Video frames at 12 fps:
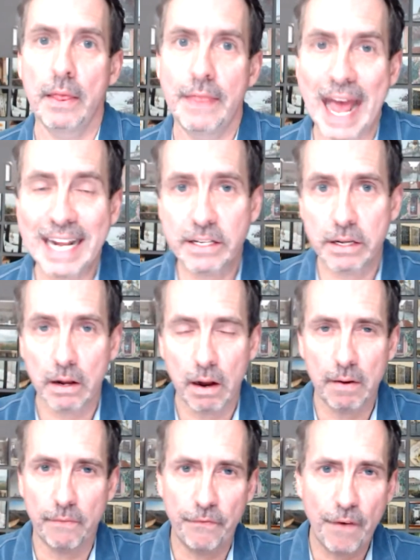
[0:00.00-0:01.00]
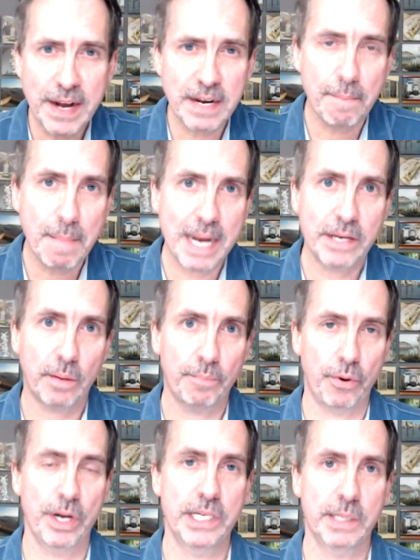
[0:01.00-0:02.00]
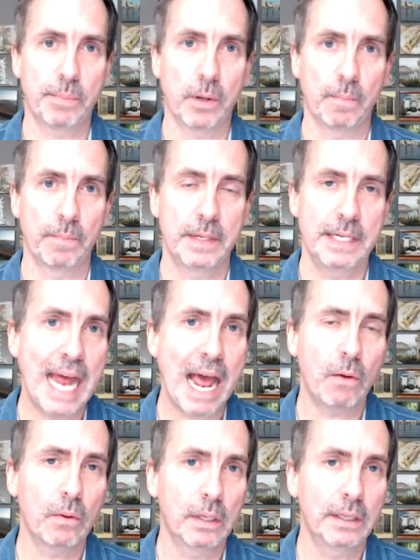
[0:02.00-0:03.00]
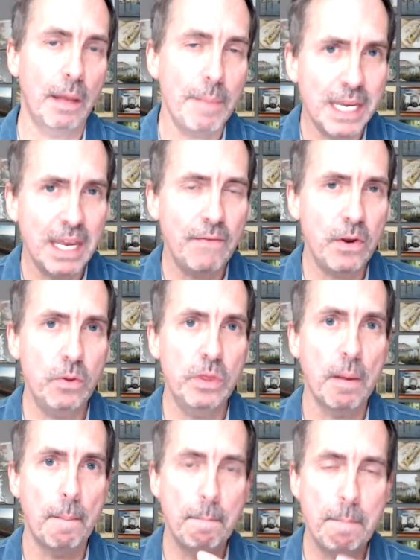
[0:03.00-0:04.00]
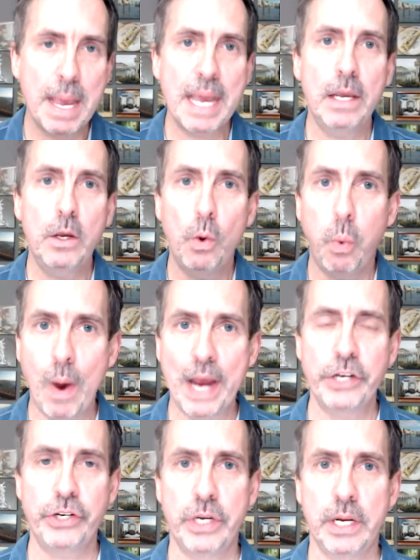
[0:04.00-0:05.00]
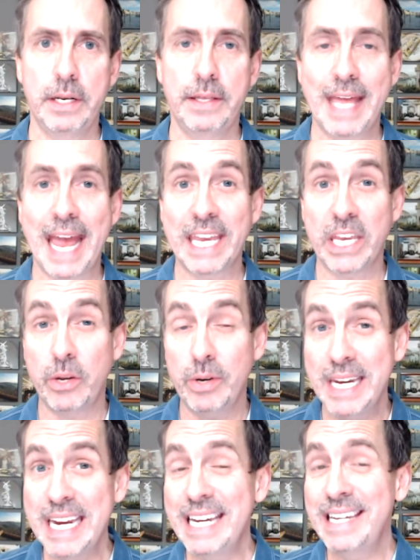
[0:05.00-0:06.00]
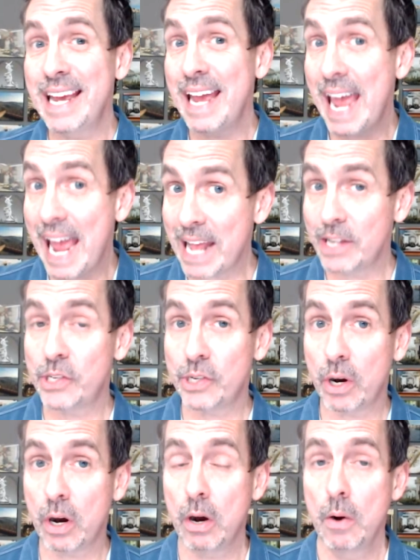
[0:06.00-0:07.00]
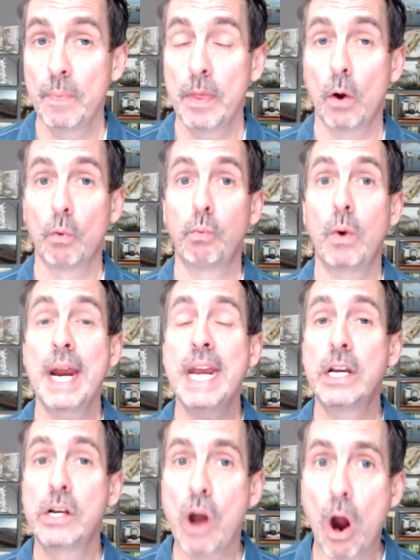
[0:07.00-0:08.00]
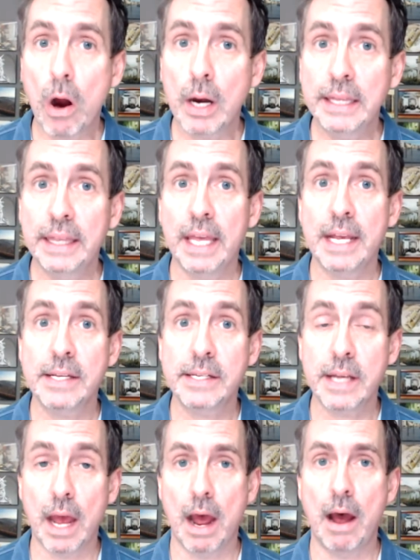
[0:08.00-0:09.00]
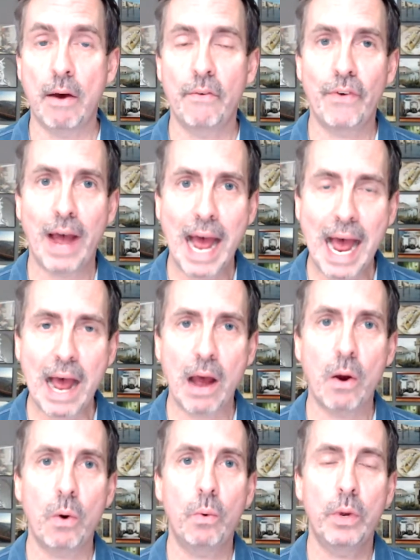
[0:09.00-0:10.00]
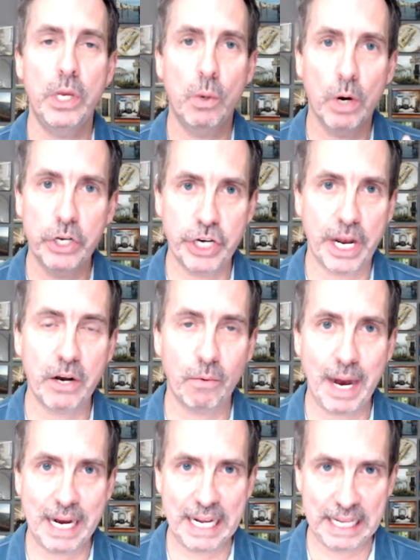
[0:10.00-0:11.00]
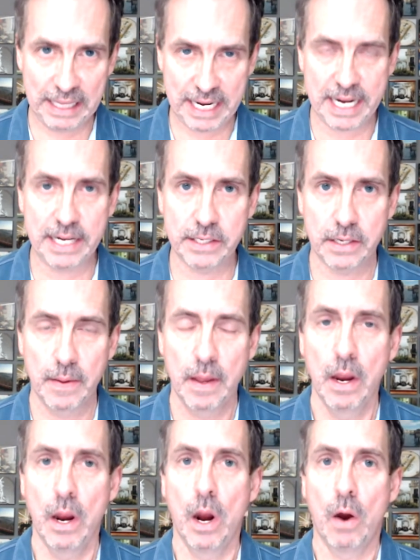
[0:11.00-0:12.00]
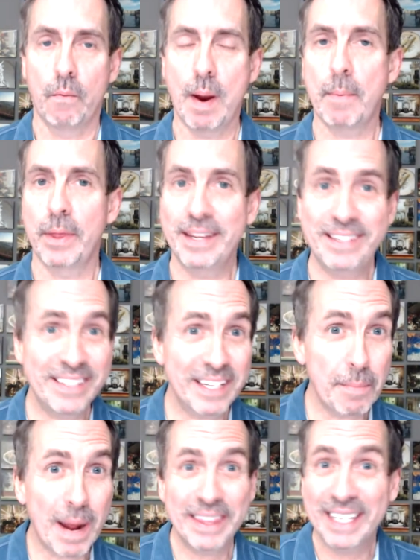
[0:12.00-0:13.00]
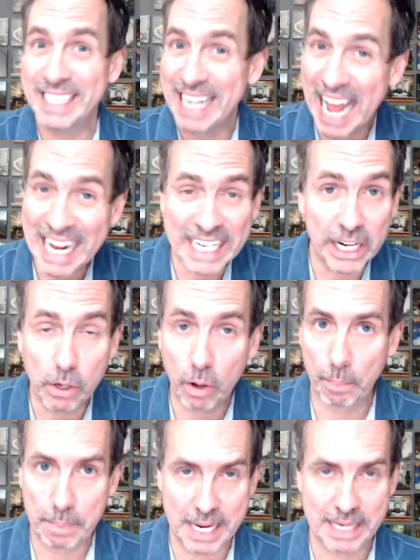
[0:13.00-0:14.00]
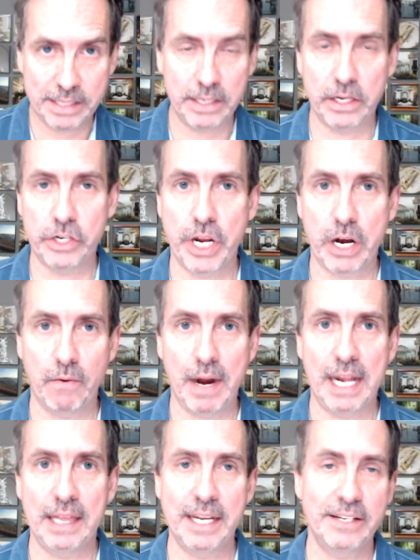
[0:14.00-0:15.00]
that's a fundamental principle. Now, let me give you the big question that you need to answer regardless of how you are generating leads. Remember, this isn't about the technical pieces of generating